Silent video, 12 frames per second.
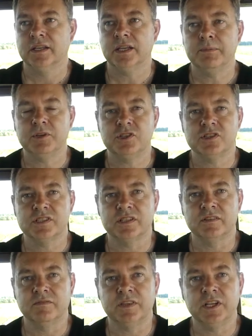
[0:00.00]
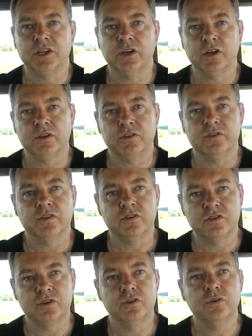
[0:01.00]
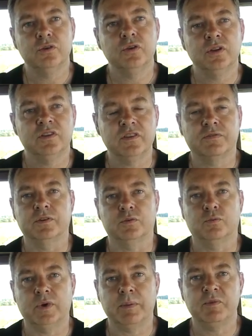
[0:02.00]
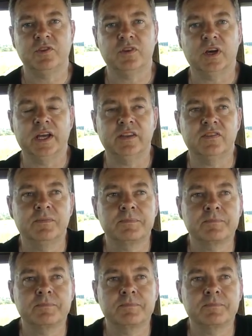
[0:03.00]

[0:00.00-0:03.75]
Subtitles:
images and videos two different websites.